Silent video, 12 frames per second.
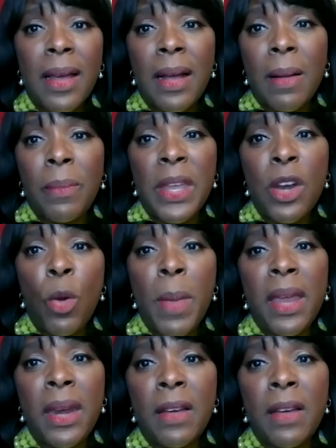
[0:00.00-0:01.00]
They don't
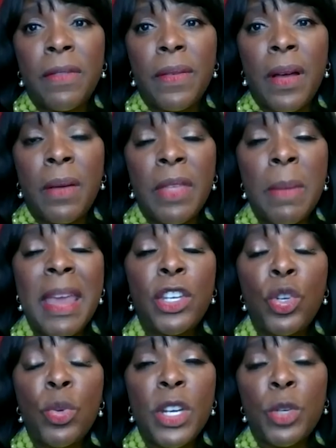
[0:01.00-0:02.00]
make enough, they
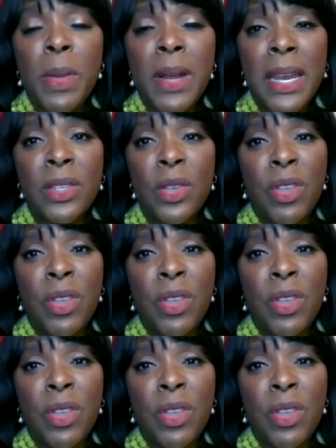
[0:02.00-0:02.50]
make too much money,